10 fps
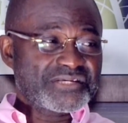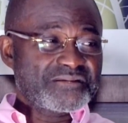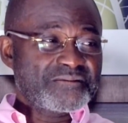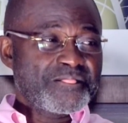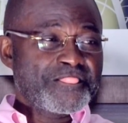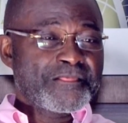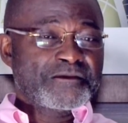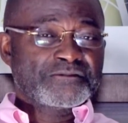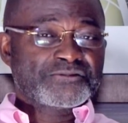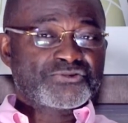See,
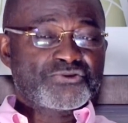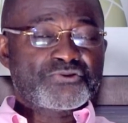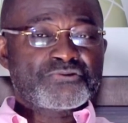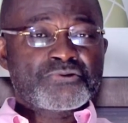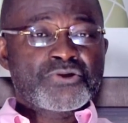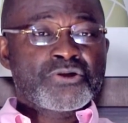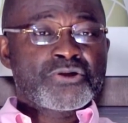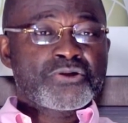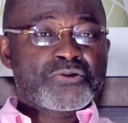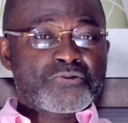so
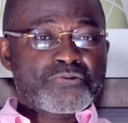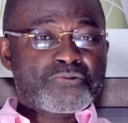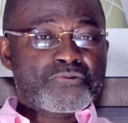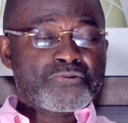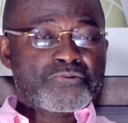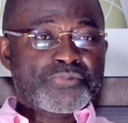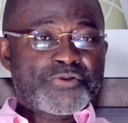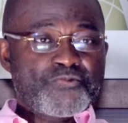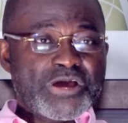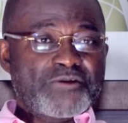
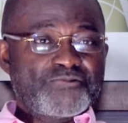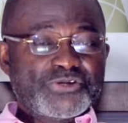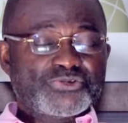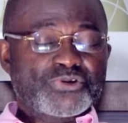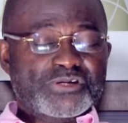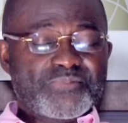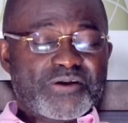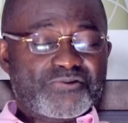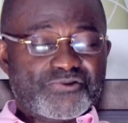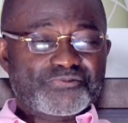the way we
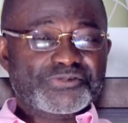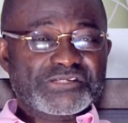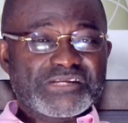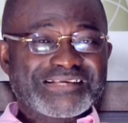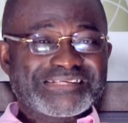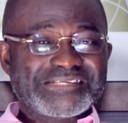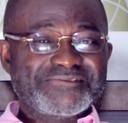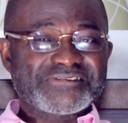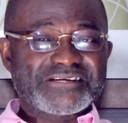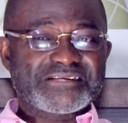talk about corruption
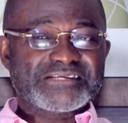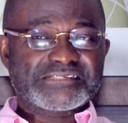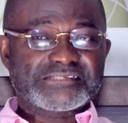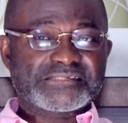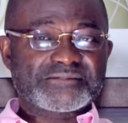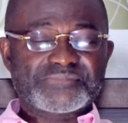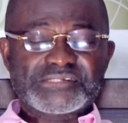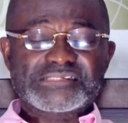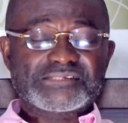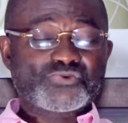as if the
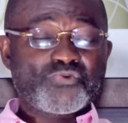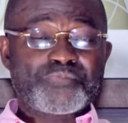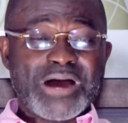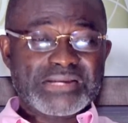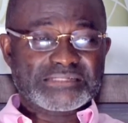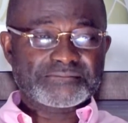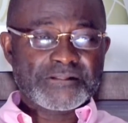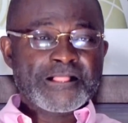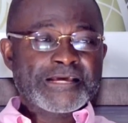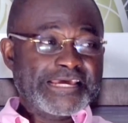system is so bad,
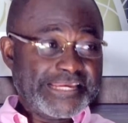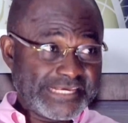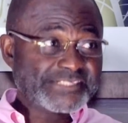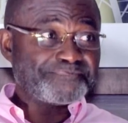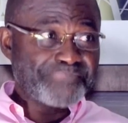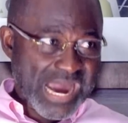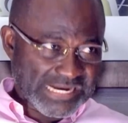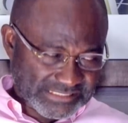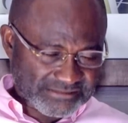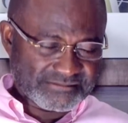it is
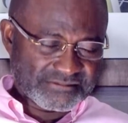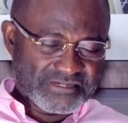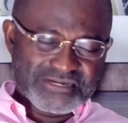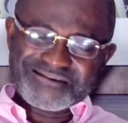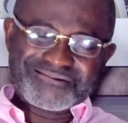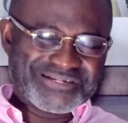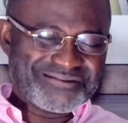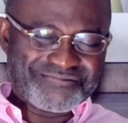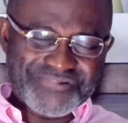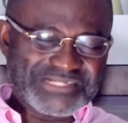bad
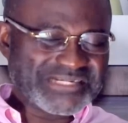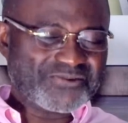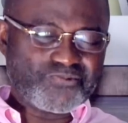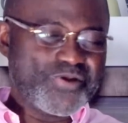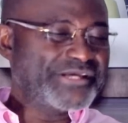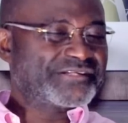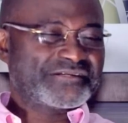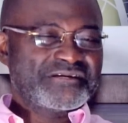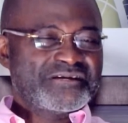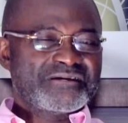for the rate at
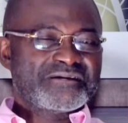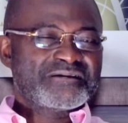which